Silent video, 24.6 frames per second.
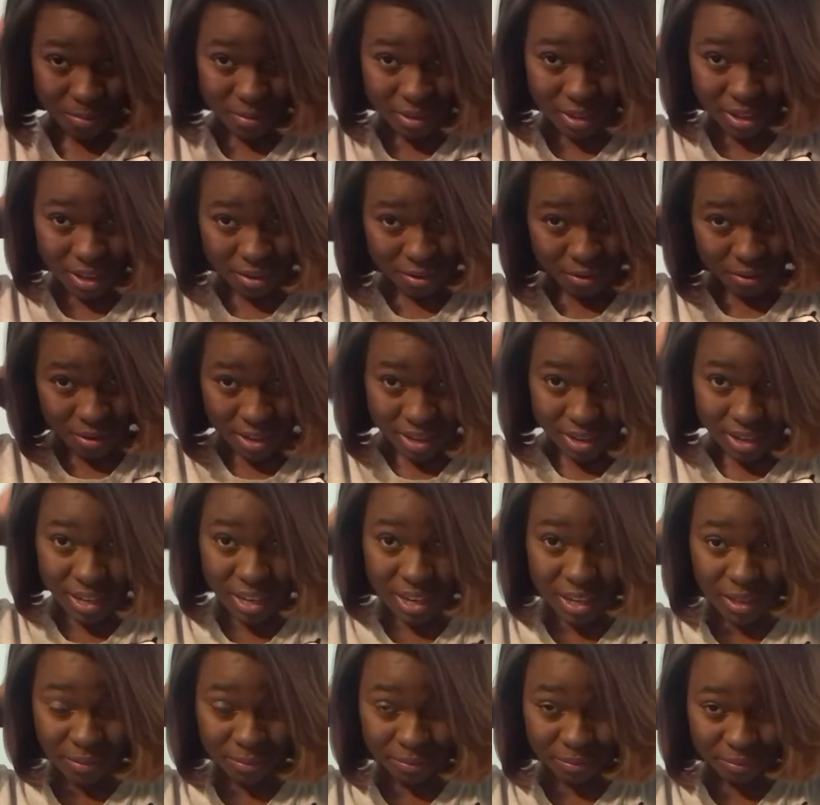They
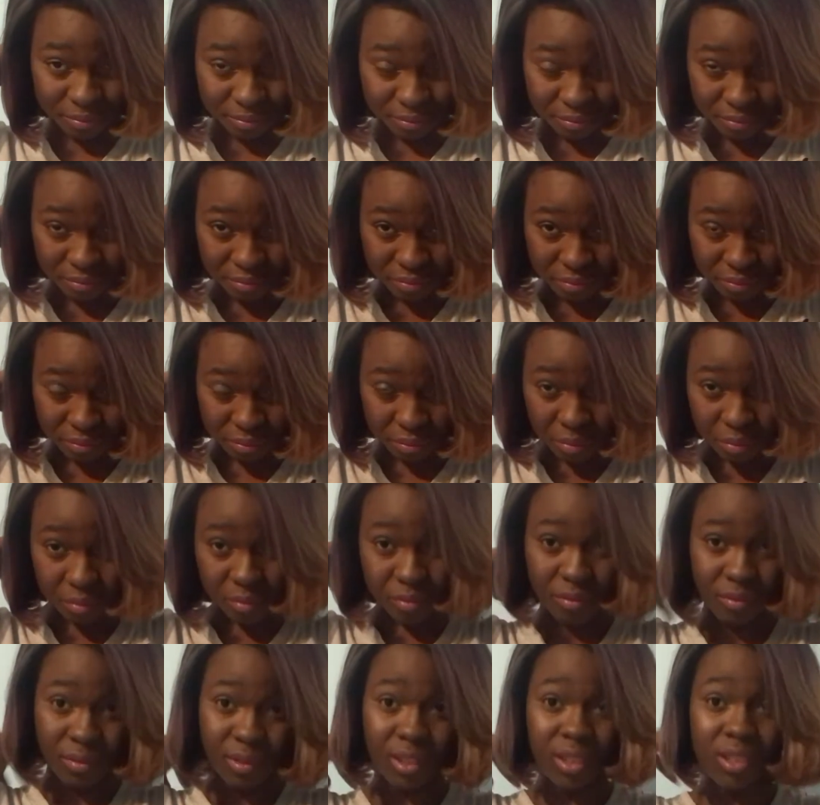really
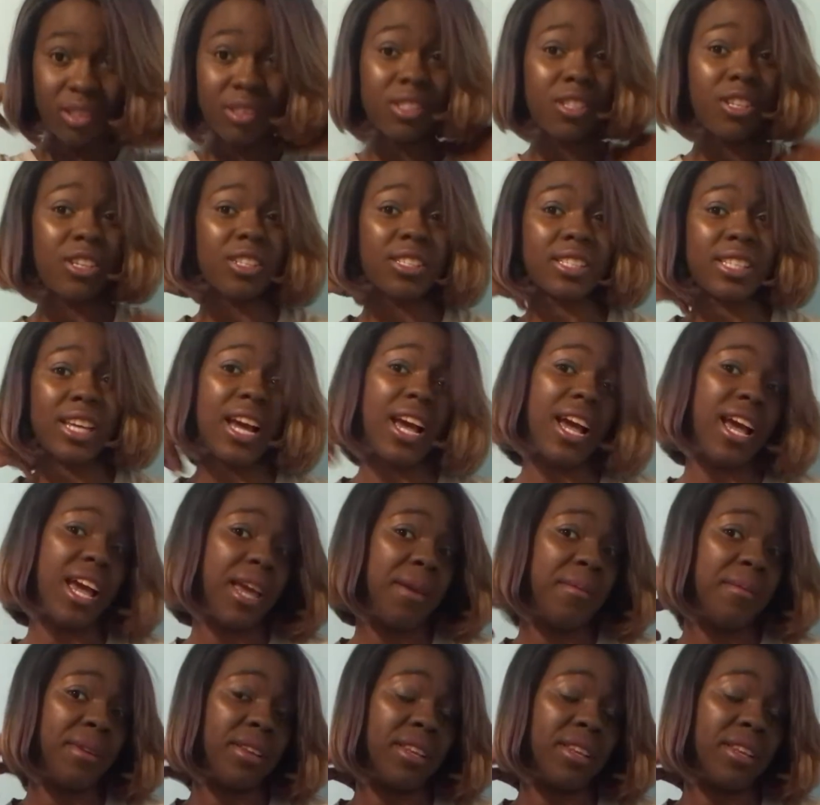took time,